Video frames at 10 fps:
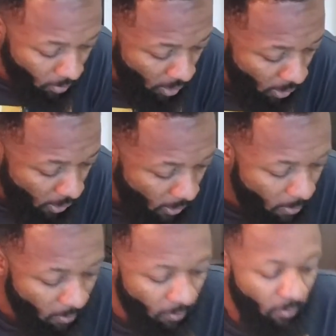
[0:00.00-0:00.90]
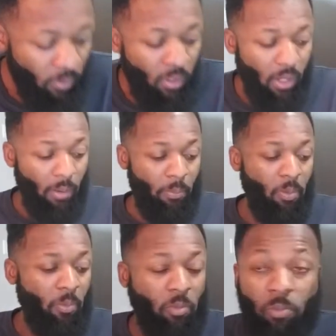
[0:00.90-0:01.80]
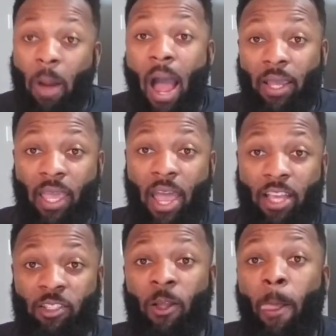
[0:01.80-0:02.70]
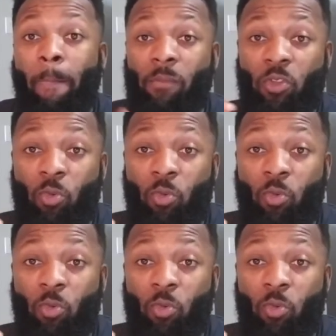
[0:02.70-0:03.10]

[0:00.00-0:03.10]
Um, a podcast. You